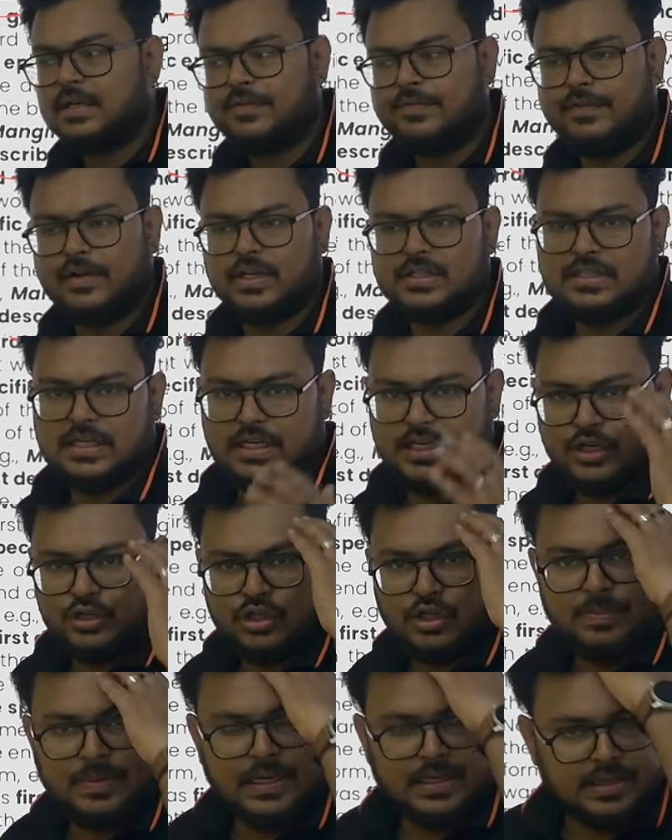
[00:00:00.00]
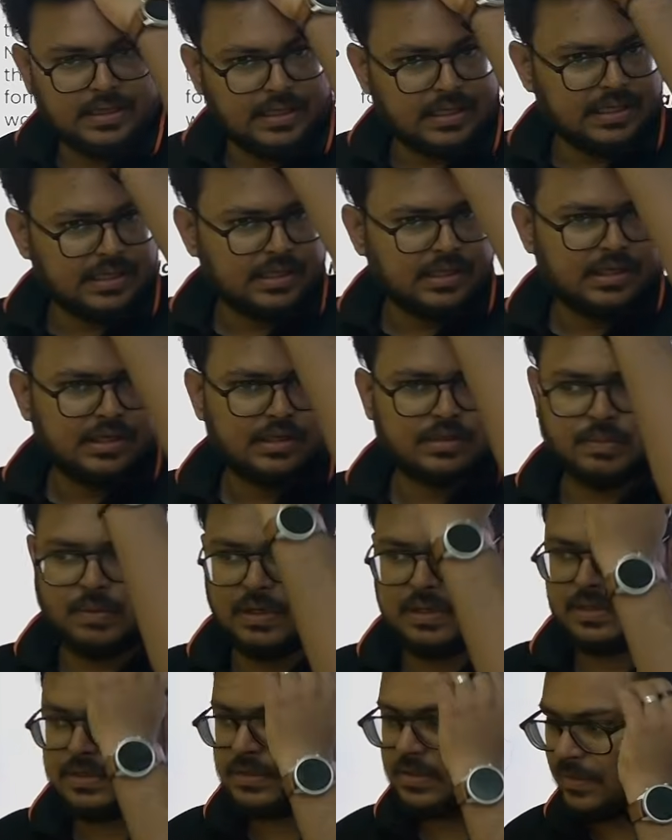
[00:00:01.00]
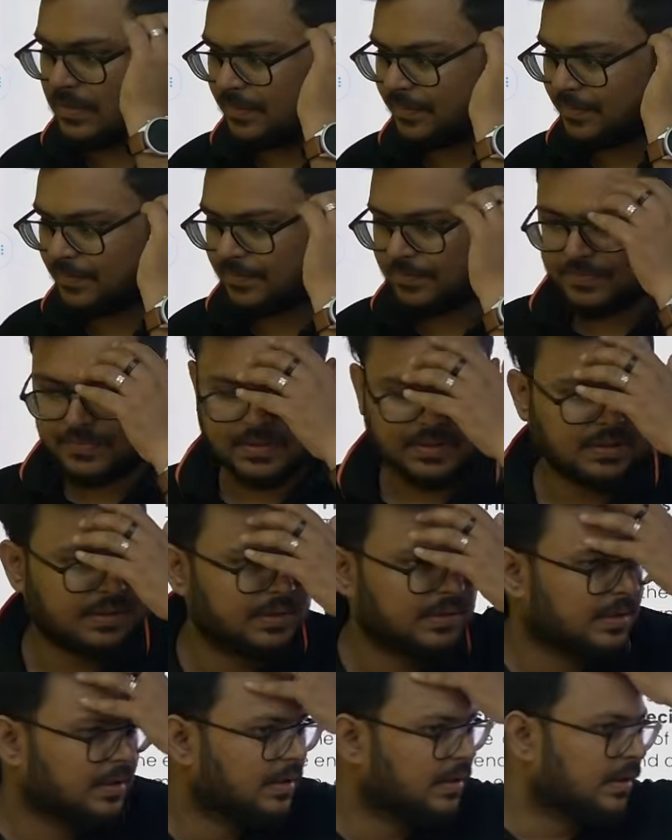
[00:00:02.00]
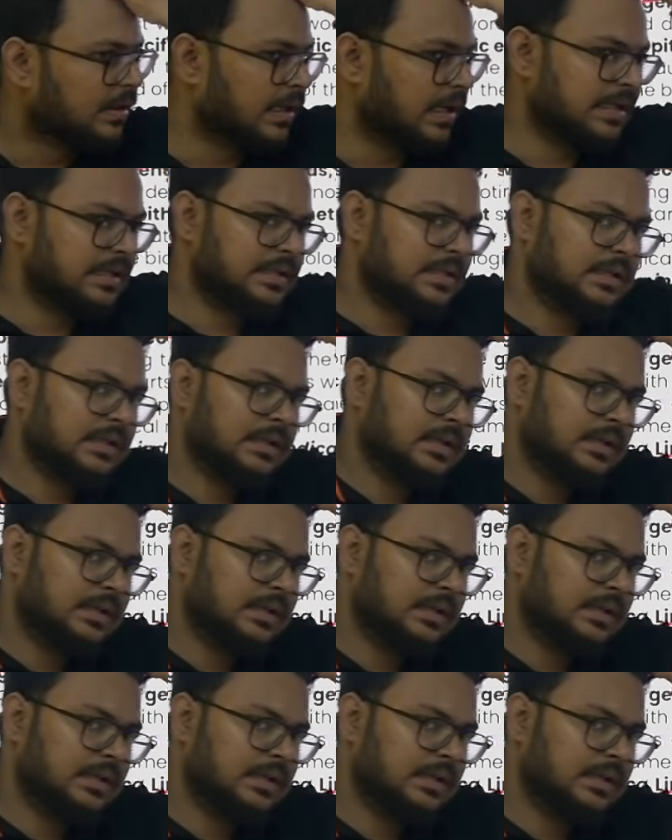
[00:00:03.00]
first letter should be in the smalls, right?